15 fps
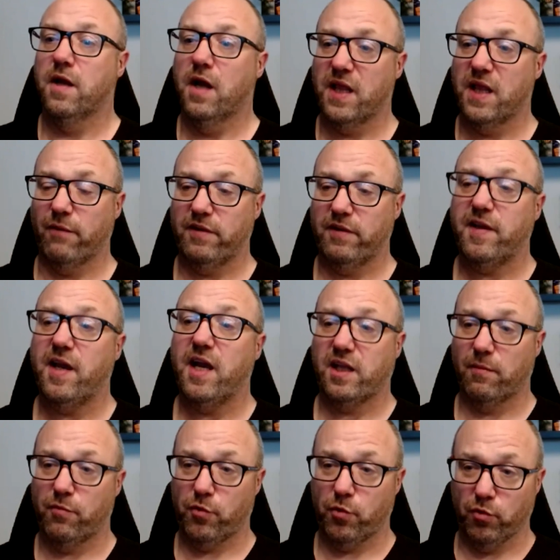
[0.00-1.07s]
and then we take
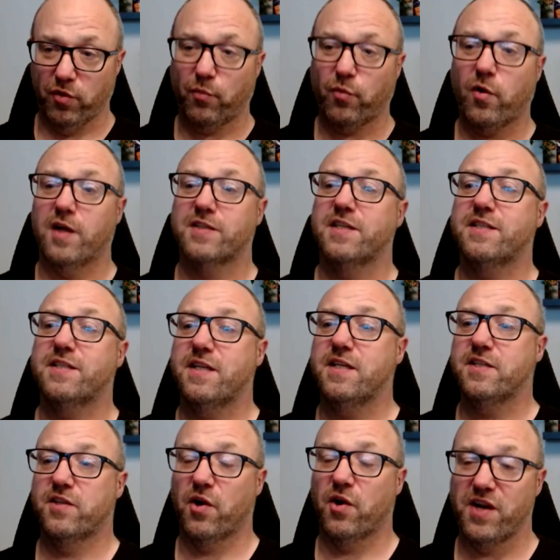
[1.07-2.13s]
them through the
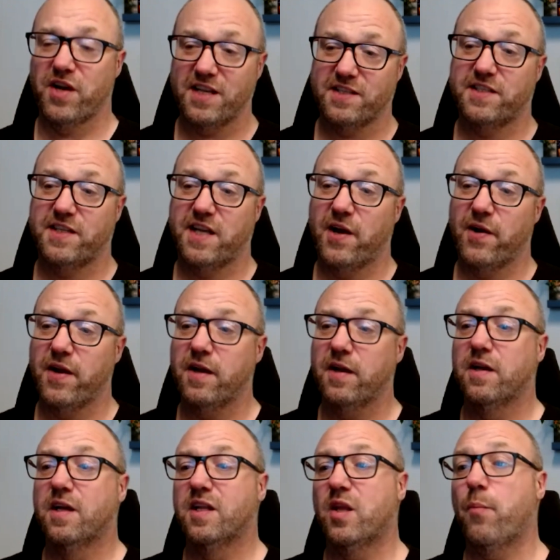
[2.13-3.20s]
processes that are necessary
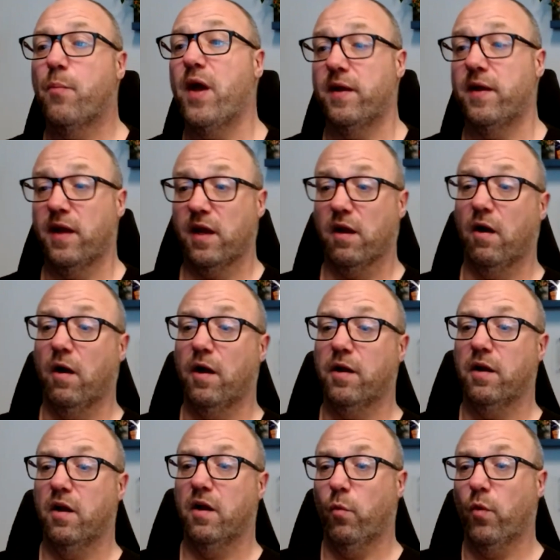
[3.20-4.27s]
depending
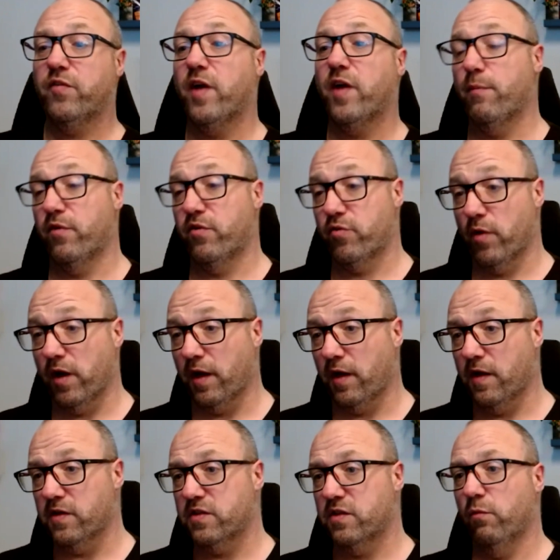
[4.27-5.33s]
on what type of drug it
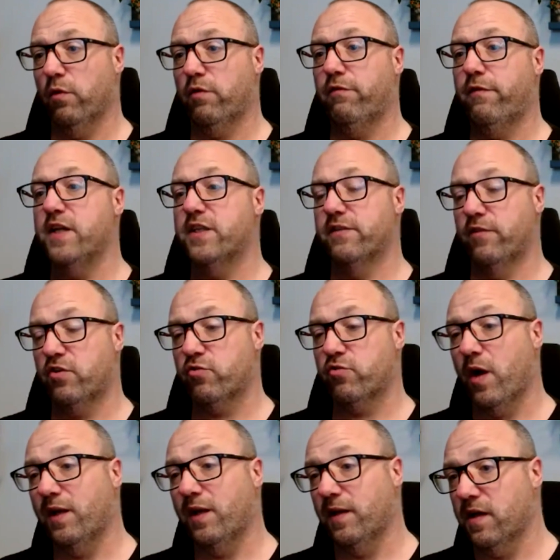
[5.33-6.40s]
is, what phase of the
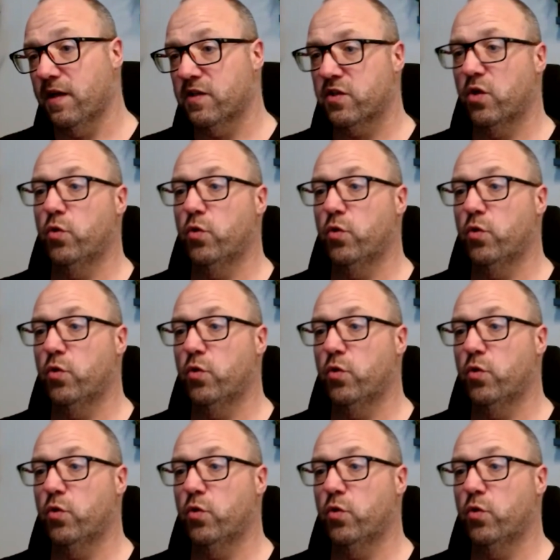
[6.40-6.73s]
trial it is,